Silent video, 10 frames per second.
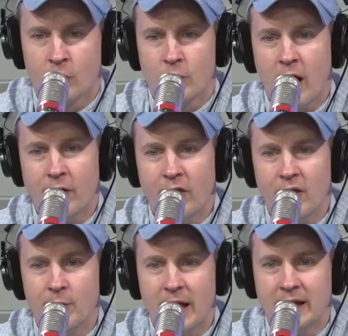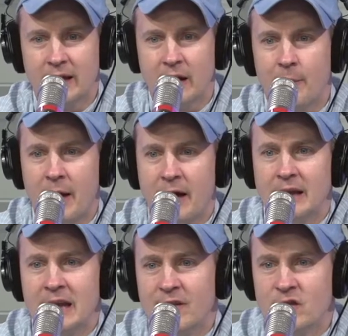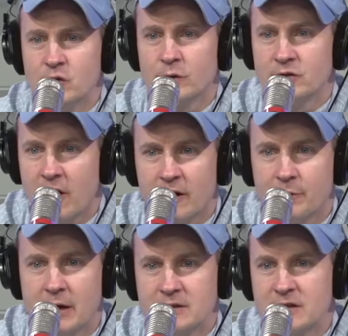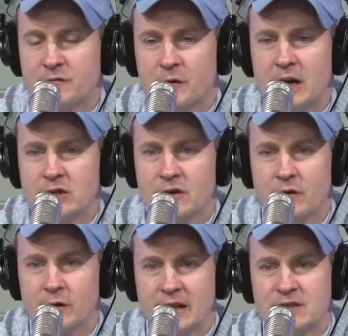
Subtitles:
rather than make it about individual target prices for each of your,